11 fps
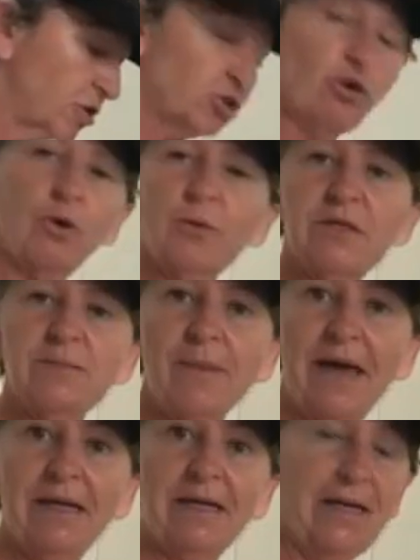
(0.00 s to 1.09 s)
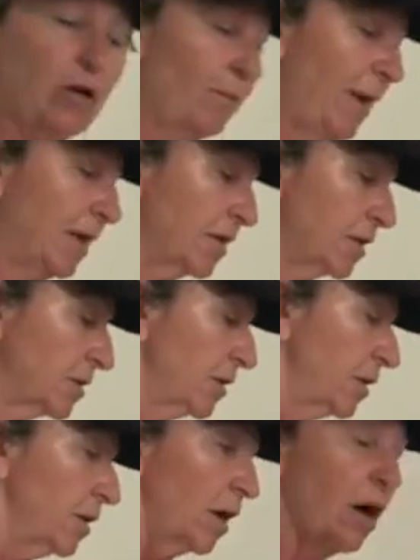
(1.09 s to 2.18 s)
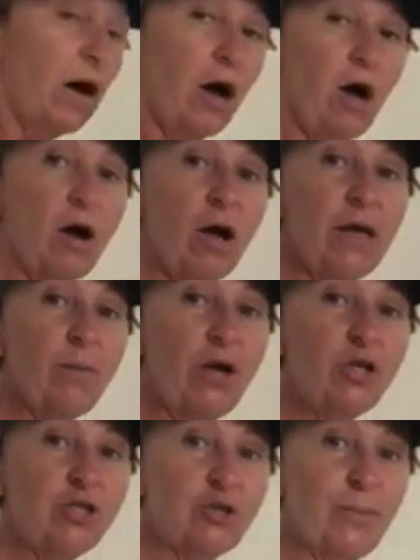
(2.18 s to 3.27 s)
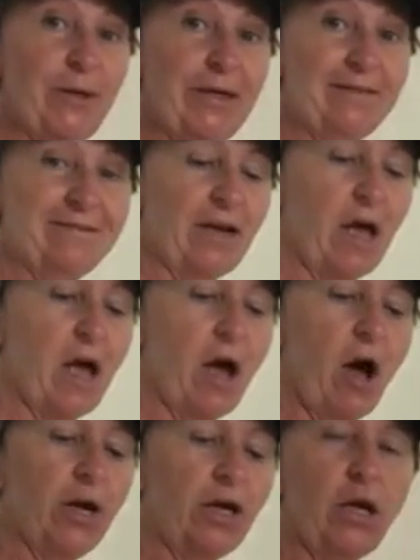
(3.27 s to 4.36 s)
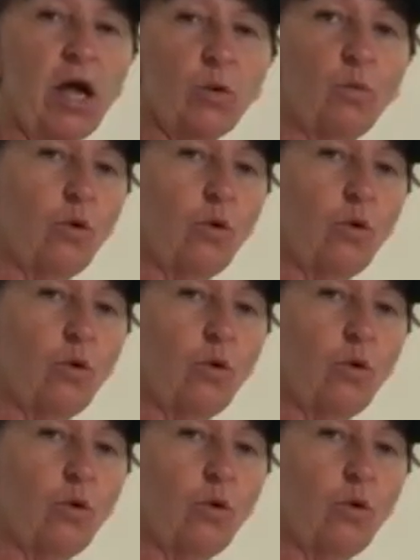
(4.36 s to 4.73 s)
strawberries mainly, and I make it in my Nutribullet on a lot of